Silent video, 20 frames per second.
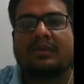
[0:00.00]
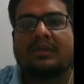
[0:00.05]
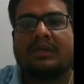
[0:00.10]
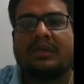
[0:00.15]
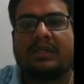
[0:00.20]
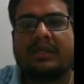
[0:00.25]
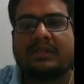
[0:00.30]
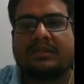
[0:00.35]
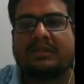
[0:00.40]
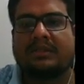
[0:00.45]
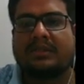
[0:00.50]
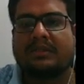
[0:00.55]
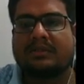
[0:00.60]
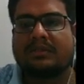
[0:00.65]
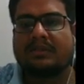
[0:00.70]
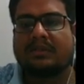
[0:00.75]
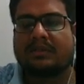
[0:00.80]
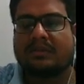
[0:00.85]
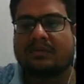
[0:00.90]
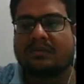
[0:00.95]
less than
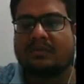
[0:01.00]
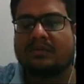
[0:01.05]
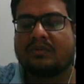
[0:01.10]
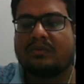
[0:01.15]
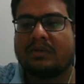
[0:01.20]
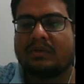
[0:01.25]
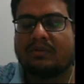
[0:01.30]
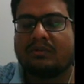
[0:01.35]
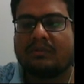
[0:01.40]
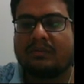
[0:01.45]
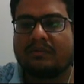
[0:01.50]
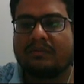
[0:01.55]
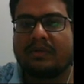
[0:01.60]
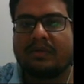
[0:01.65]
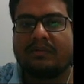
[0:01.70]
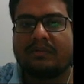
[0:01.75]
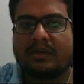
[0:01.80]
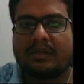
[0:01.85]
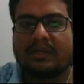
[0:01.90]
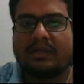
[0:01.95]
6, so 1 comma
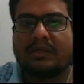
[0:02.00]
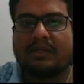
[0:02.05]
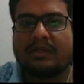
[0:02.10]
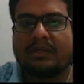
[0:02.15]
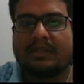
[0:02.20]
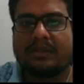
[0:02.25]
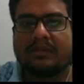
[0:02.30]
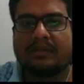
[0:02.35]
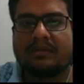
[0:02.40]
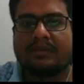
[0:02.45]
5 I can't take.